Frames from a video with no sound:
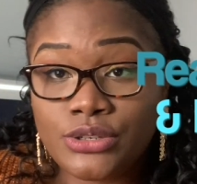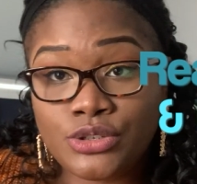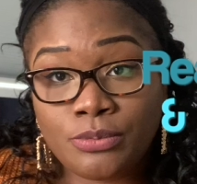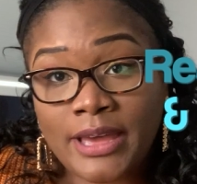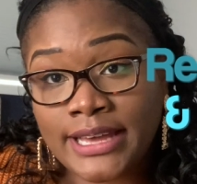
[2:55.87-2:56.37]

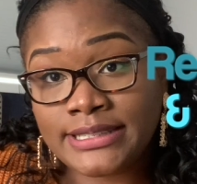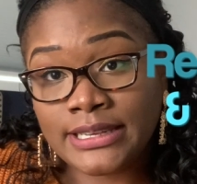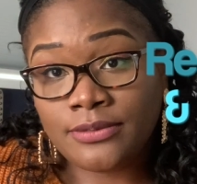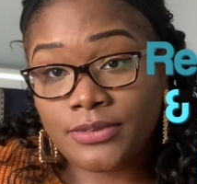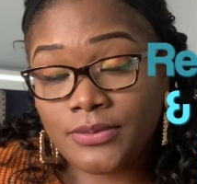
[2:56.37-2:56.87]
do
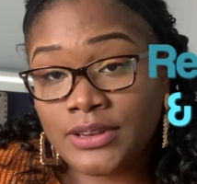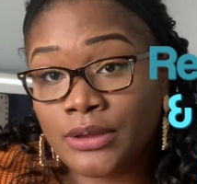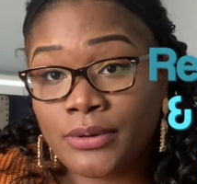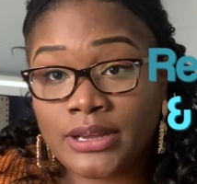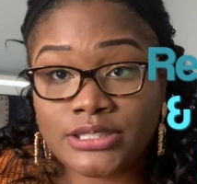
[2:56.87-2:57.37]
PassIt 15
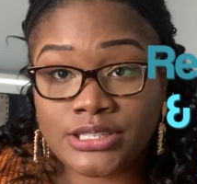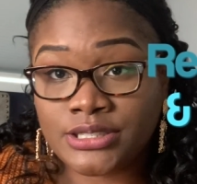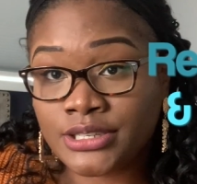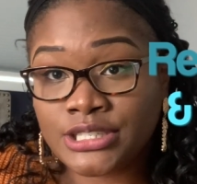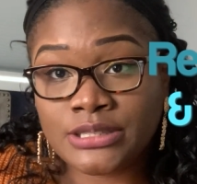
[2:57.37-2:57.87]
questions
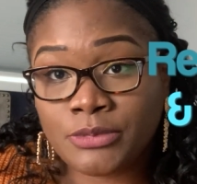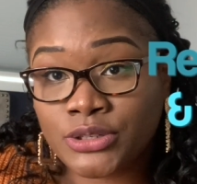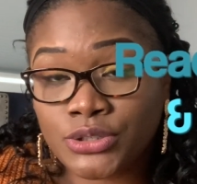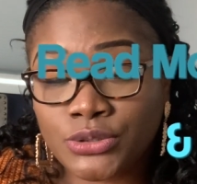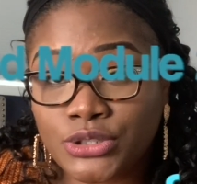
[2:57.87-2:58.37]
on just
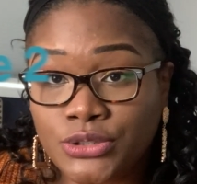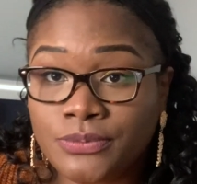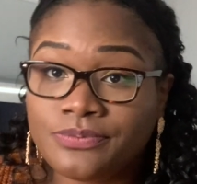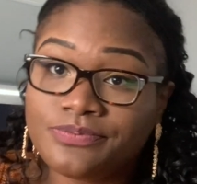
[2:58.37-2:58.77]
module 2.